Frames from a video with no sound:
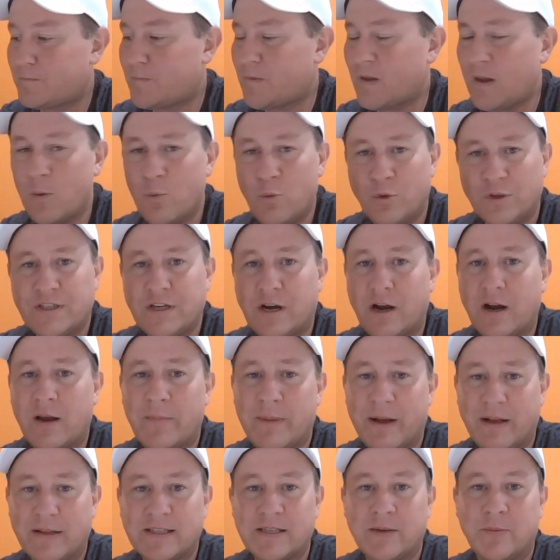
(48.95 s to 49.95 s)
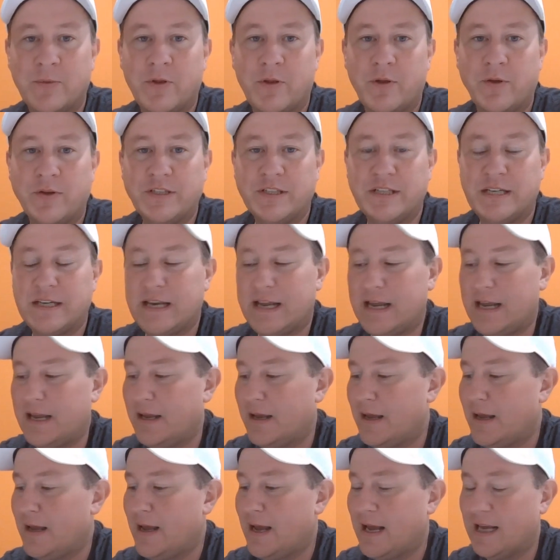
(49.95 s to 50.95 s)
And we'll talk about some of those today
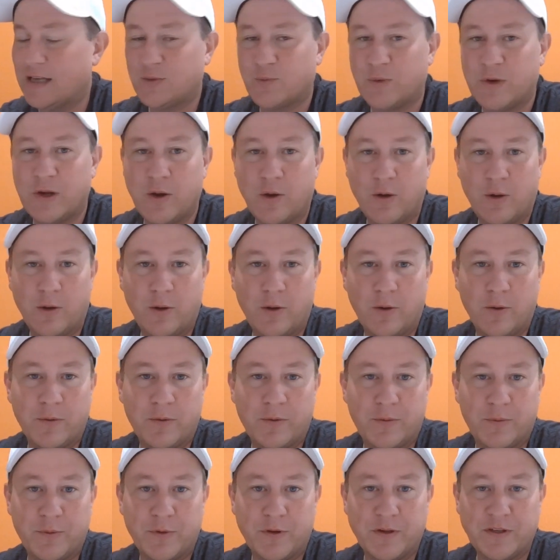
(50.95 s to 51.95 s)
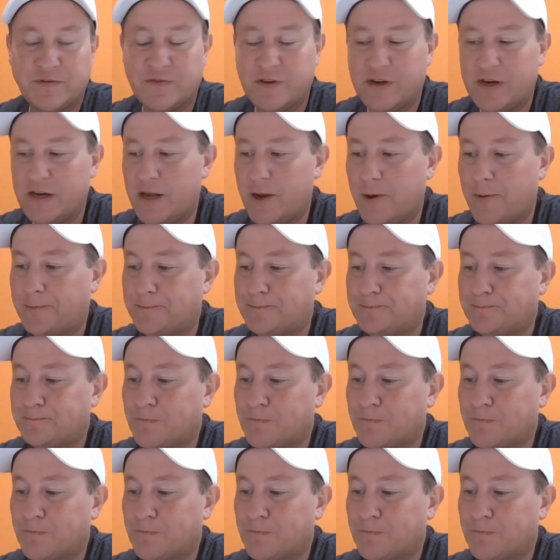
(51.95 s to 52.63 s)
as we go through this video.